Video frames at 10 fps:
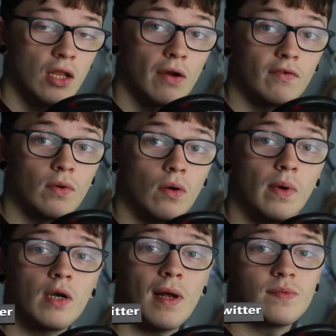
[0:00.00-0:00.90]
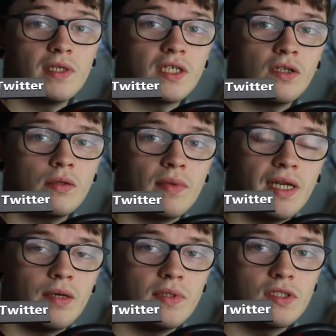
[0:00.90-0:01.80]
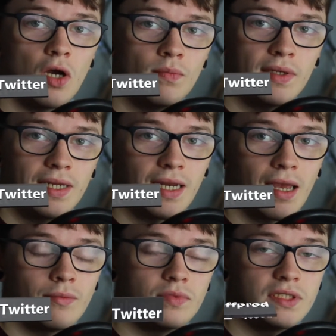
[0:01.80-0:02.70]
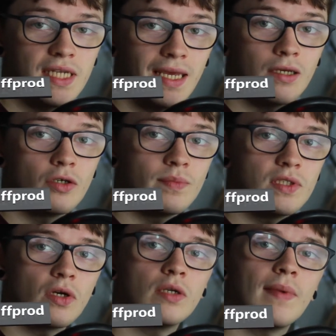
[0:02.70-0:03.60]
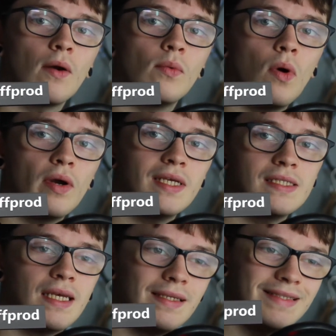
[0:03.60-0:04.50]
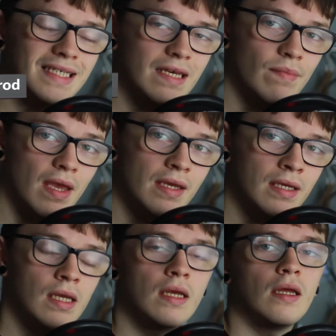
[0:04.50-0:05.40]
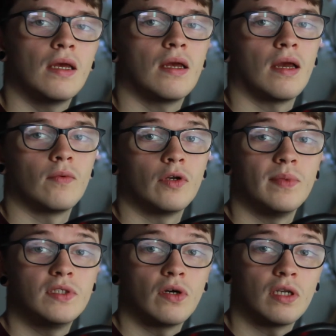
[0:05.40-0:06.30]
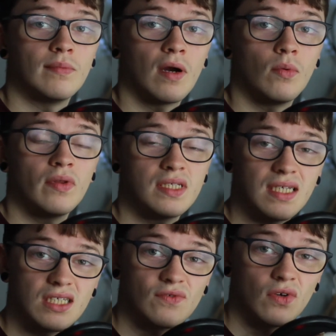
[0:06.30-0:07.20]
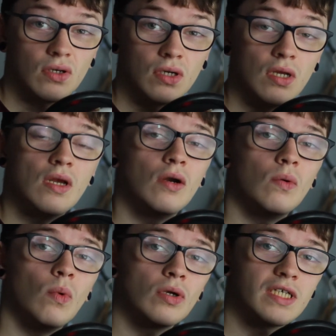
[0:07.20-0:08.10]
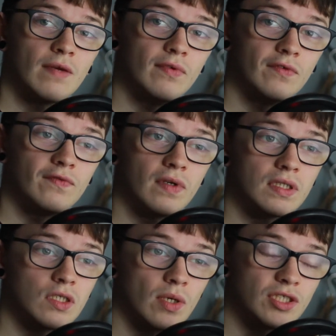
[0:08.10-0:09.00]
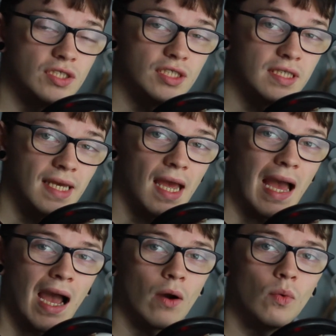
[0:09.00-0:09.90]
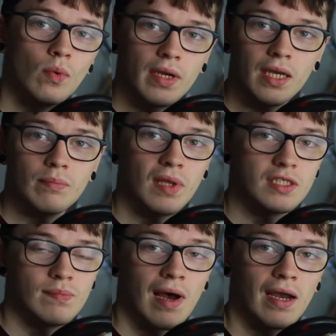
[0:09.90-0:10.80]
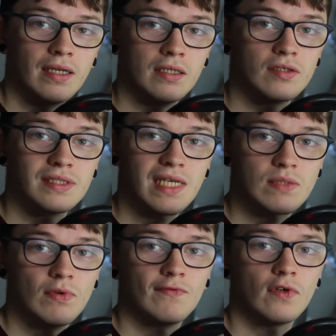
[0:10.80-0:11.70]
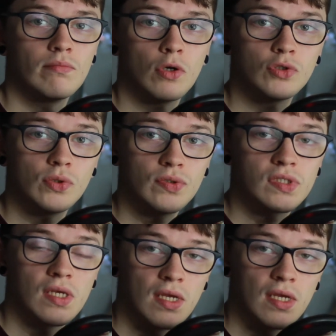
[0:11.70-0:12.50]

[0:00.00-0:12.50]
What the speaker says: Hello everyone, welcome back to my channel. My name is Tom and I'm today going to be talking about what is a TMA. I'm going to be talking about what it stands for, what type of questions you get, how it plays a part in your assessment for your modules,